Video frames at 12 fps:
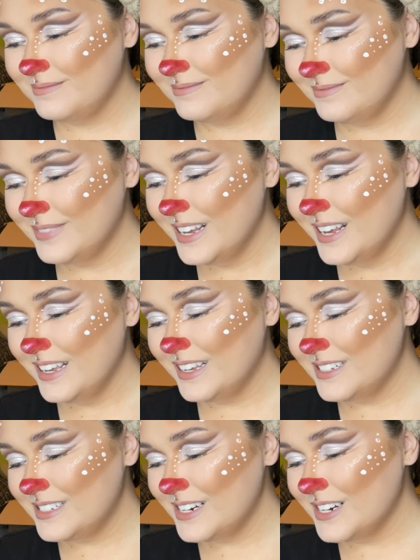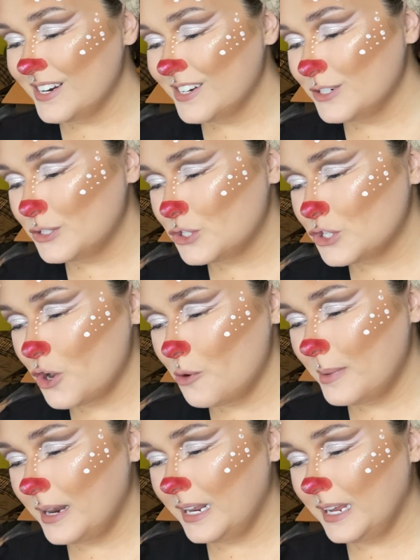because there are so many